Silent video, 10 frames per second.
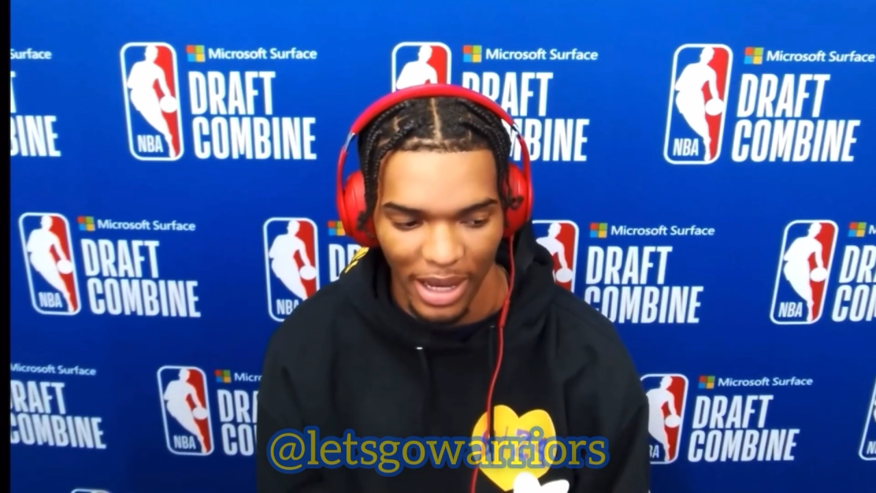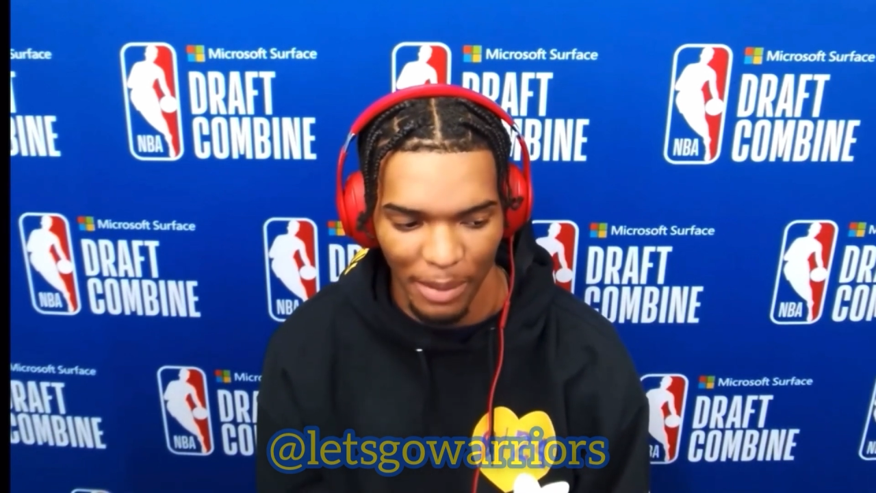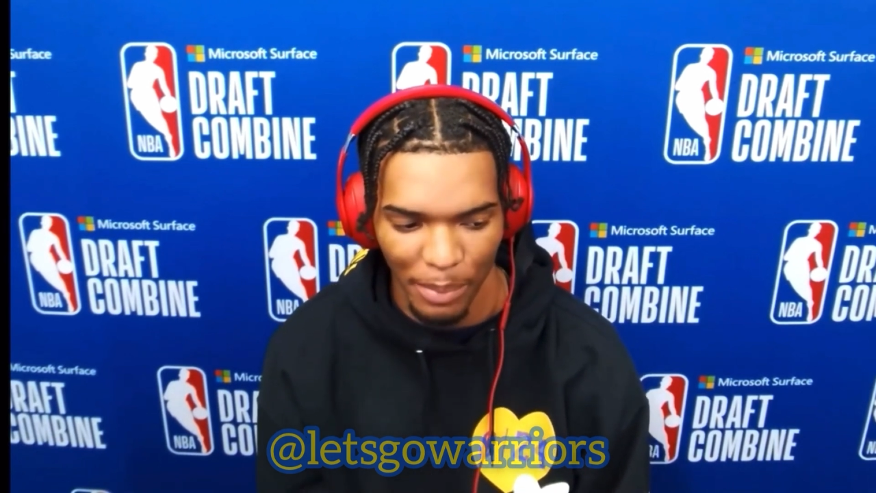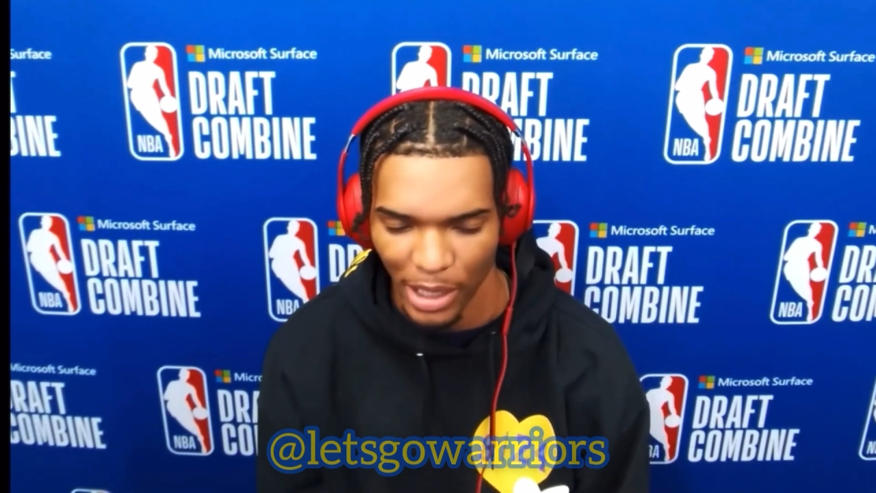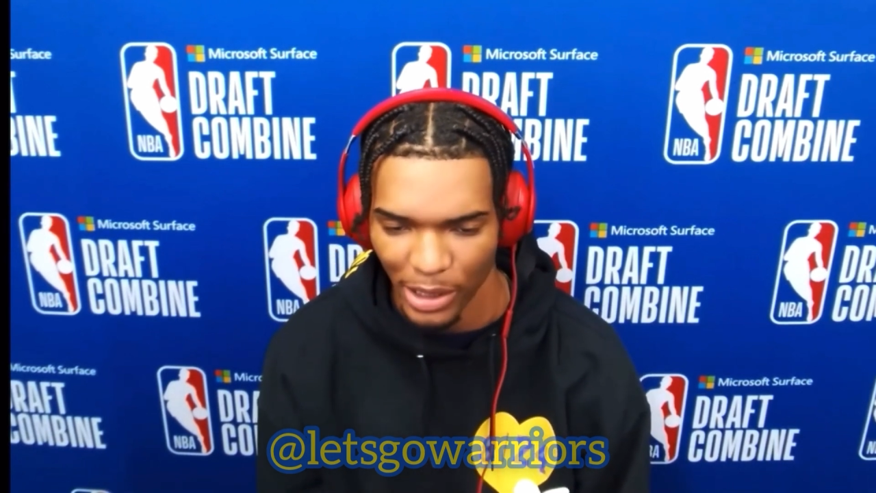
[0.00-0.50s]

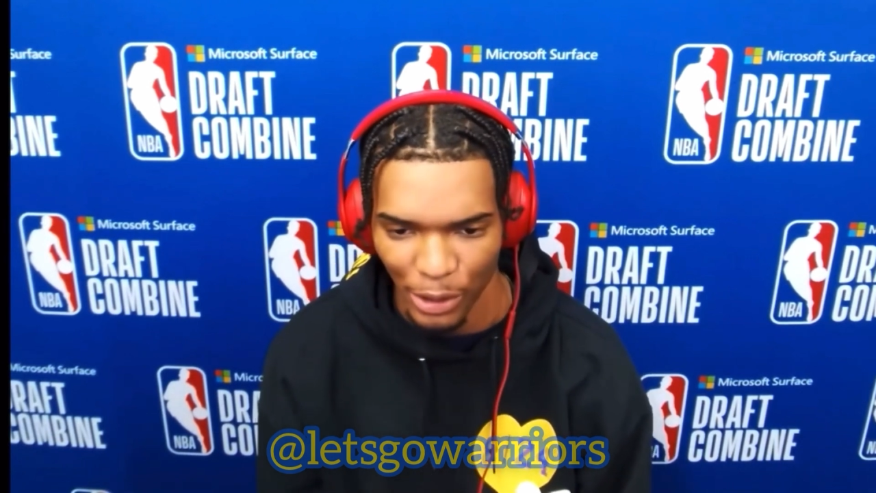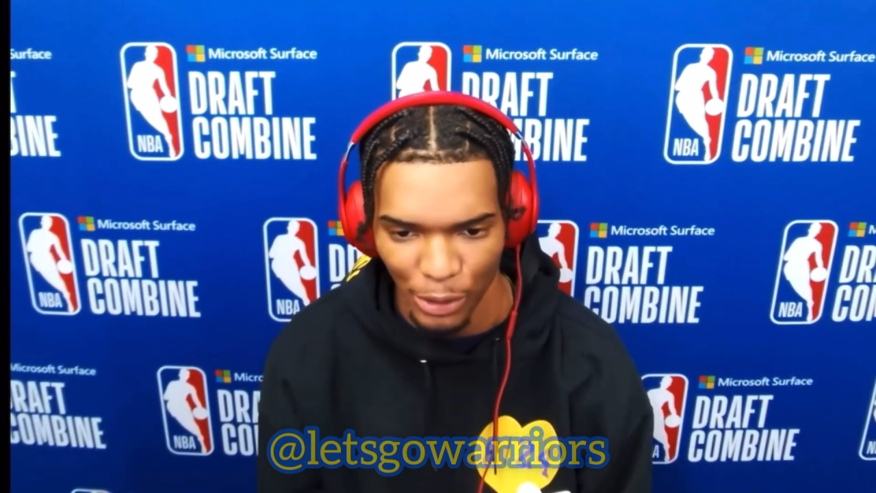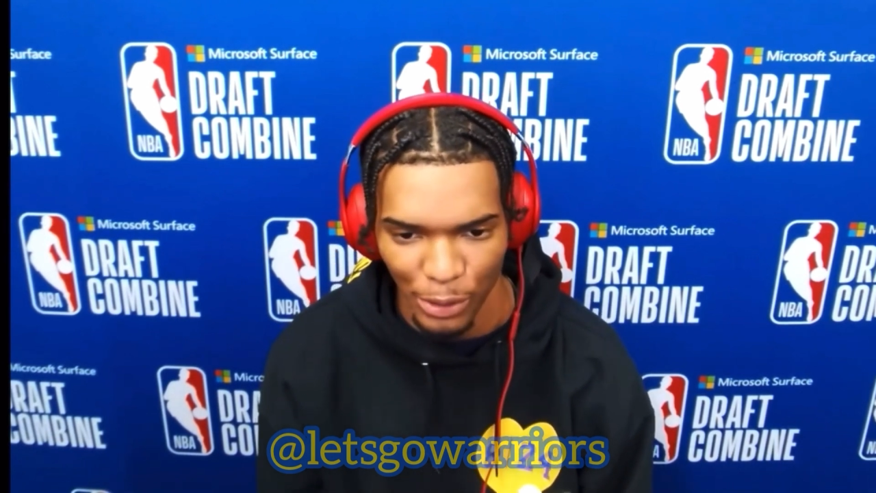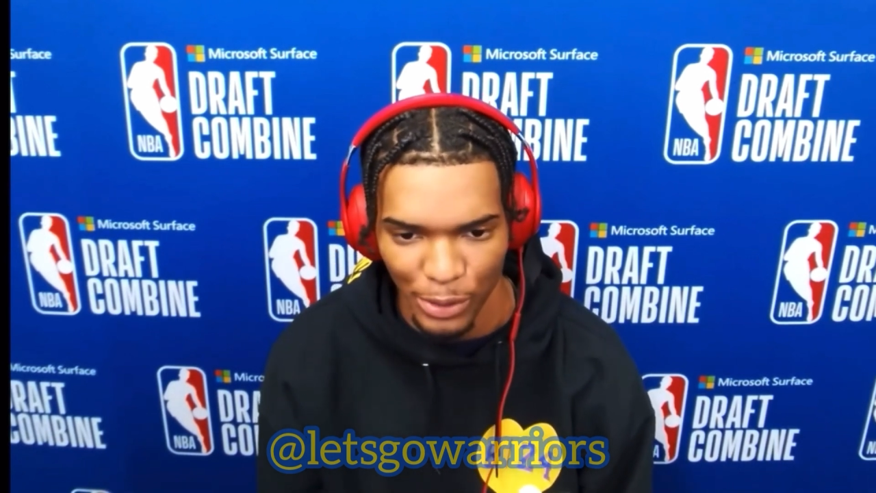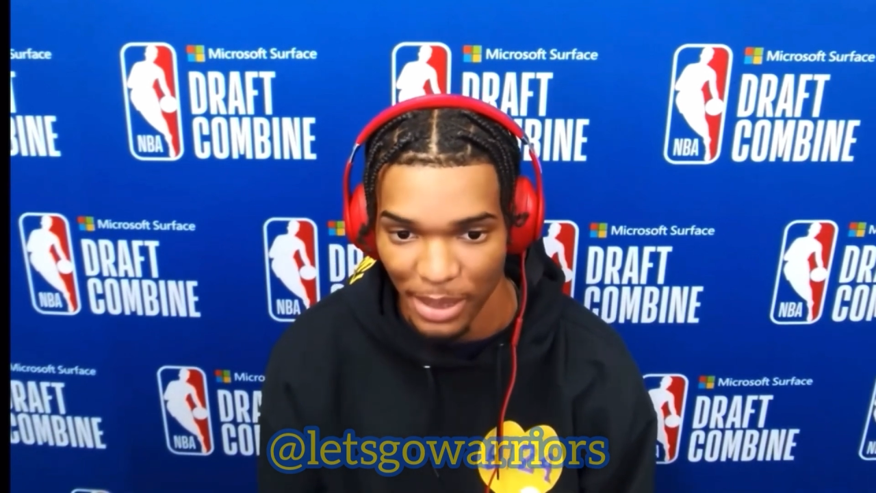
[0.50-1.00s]
I probably
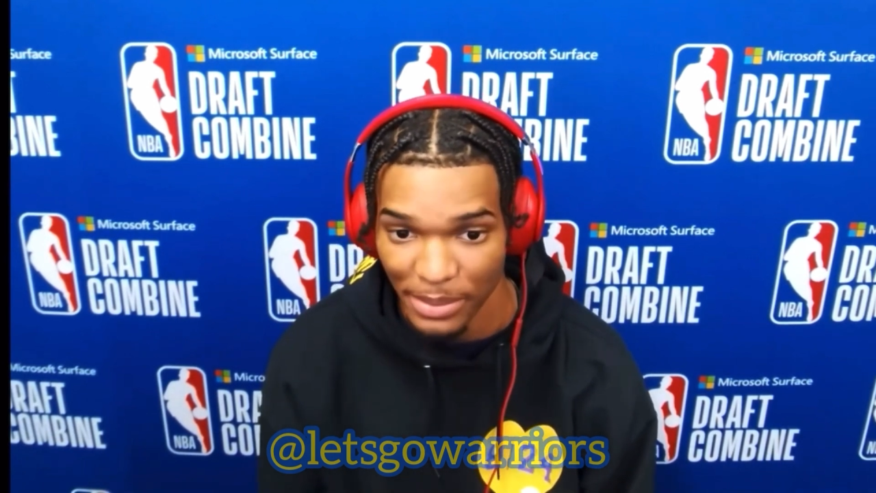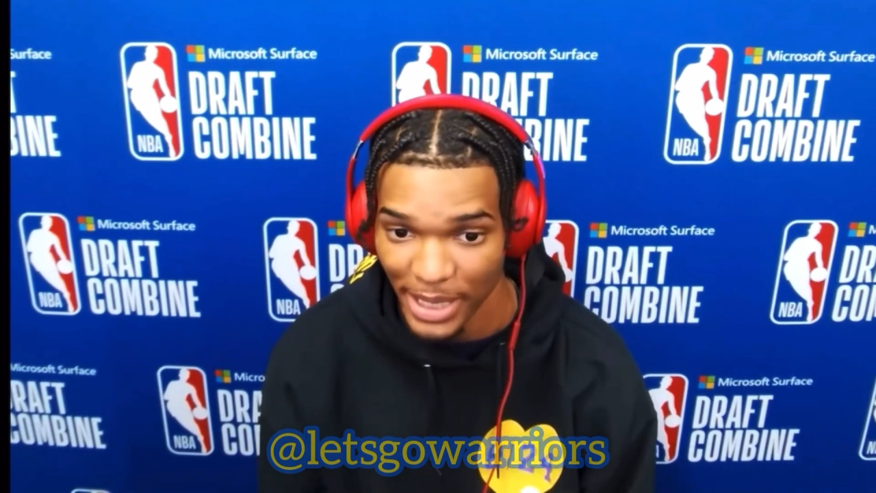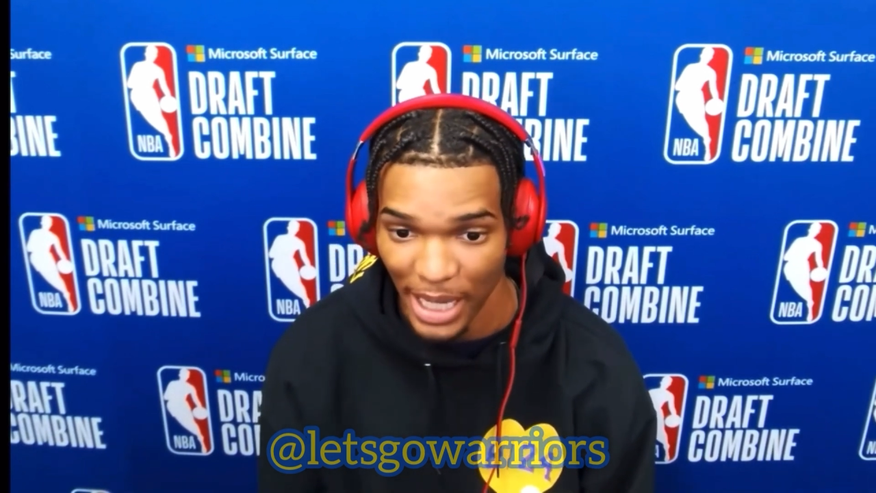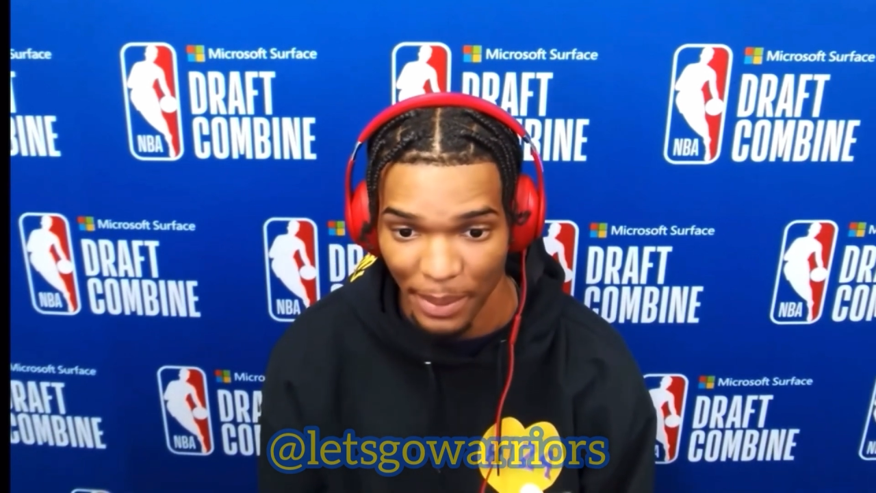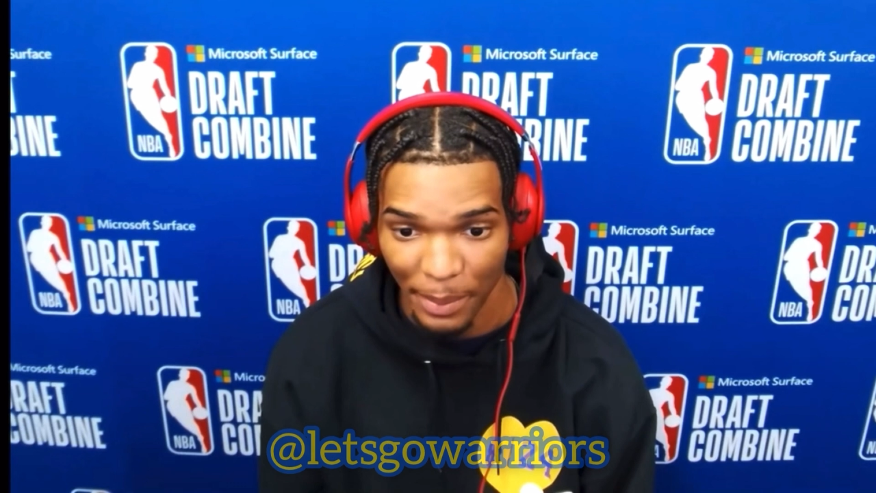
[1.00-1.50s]
grew
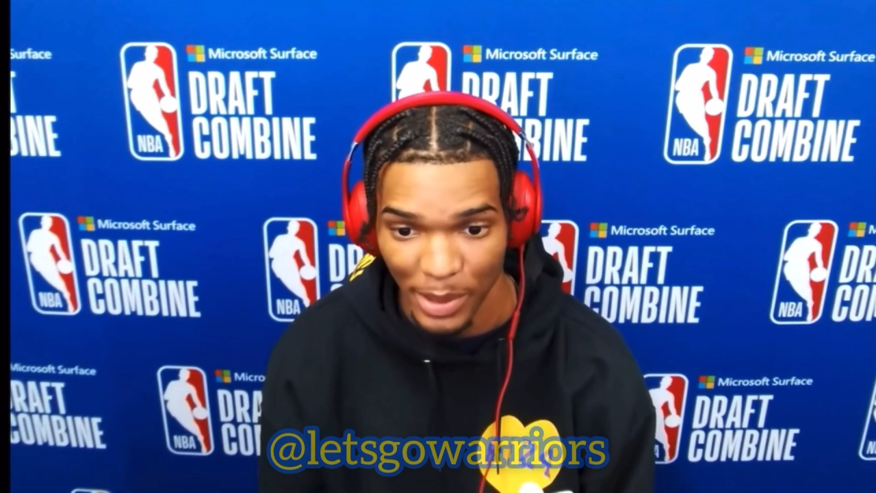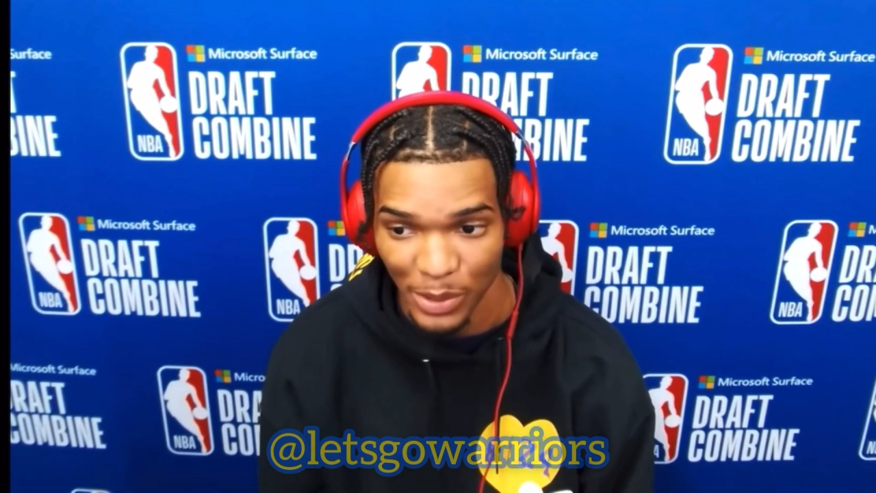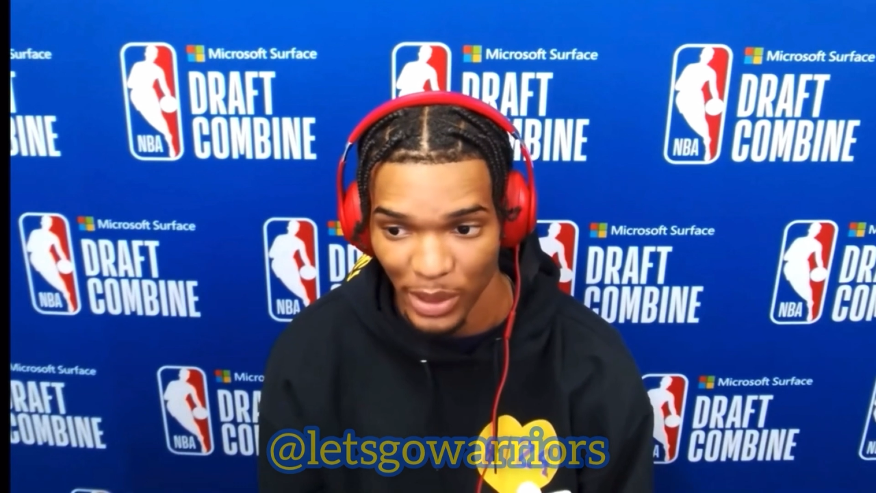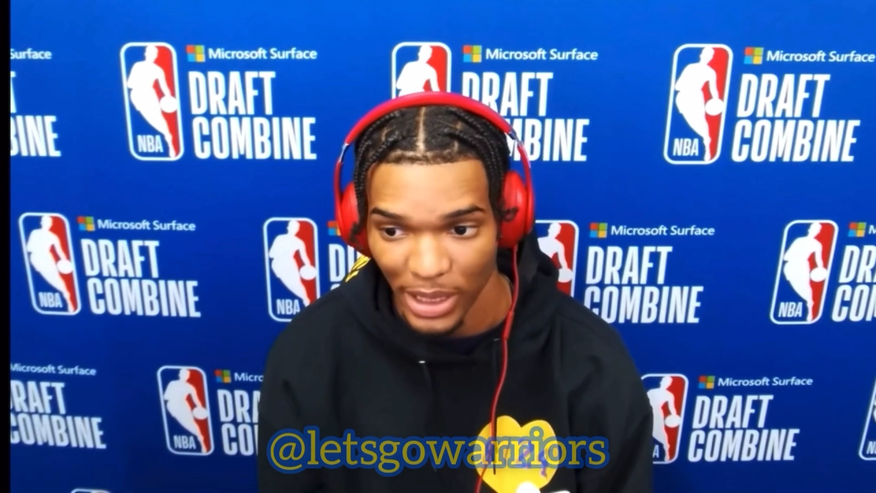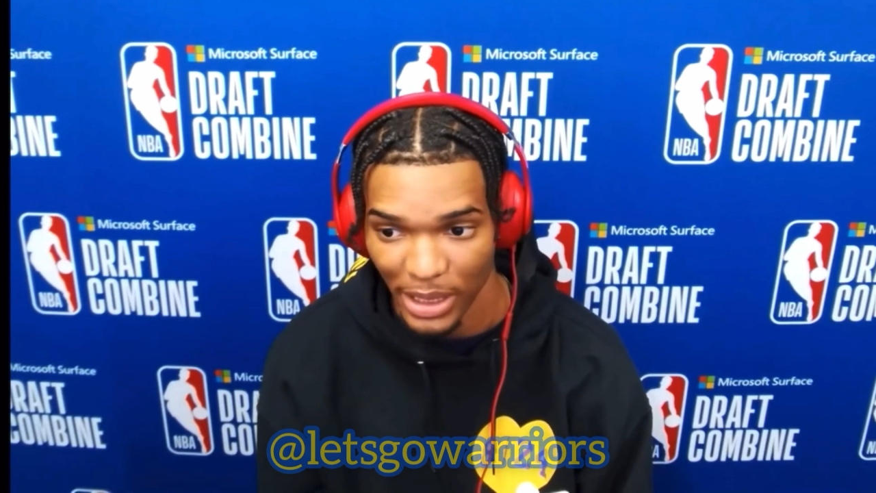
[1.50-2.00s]
sometime
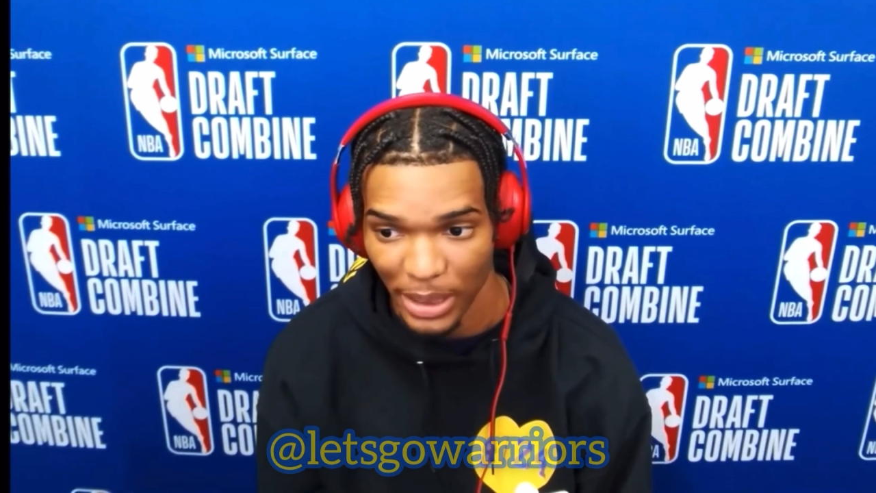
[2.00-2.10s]
between